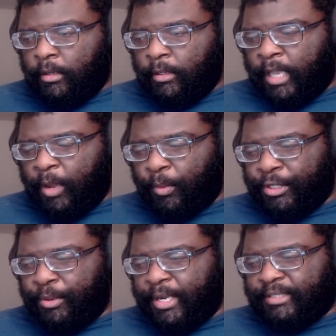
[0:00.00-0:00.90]
Okay, we're
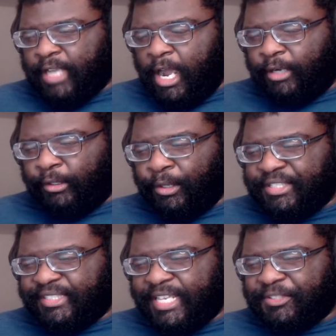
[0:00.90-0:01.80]
doing a toddler
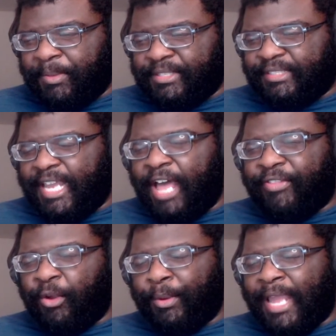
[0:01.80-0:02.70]
assessment, see how
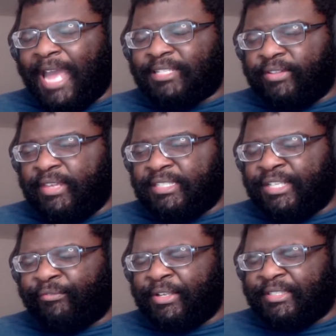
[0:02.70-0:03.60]
they react to these
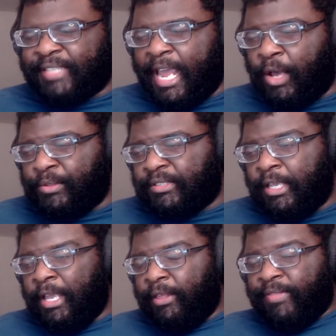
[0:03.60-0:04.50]
different sounds.
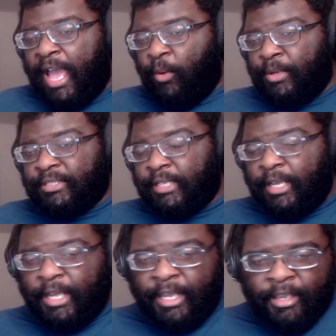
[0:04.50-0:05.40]
That was
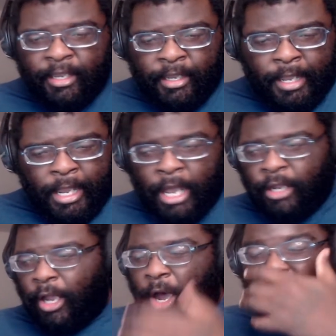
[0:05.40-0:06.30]
a a
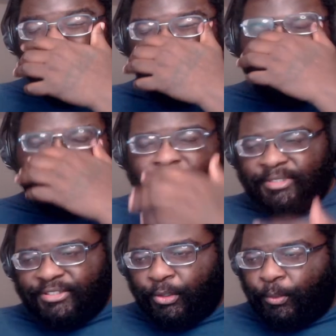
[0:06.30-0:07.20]
calm,
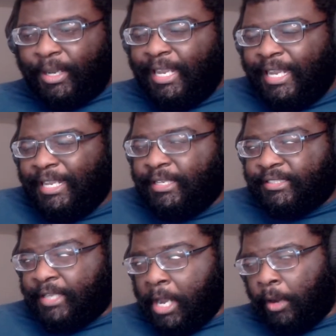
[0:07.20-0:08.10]
serene
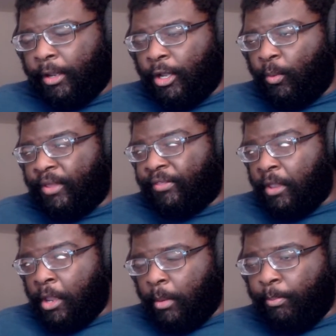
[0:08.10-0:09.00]
scenario with
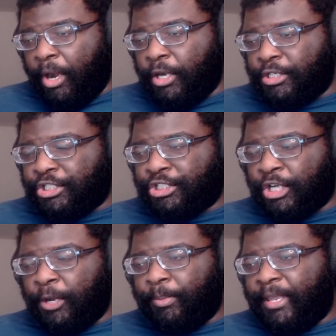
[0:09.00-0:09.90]
birds
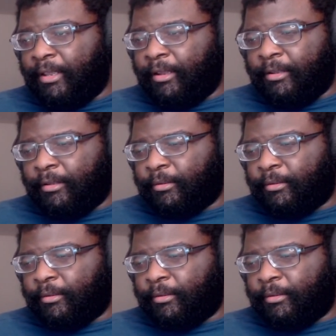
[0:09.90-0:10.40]
chirping.